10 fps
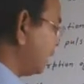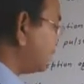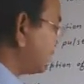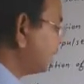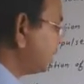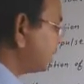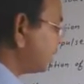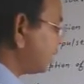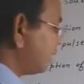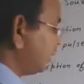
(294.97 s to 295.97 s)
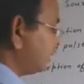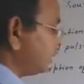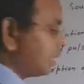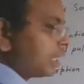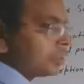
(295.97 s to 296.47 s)
and n is the
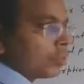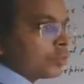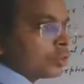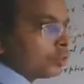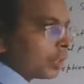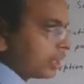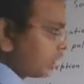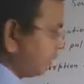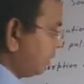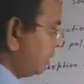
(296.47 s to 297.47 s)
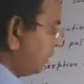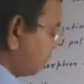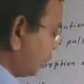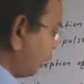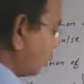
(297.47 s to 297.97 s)
index of refraction.
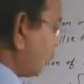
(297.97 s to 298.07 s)
So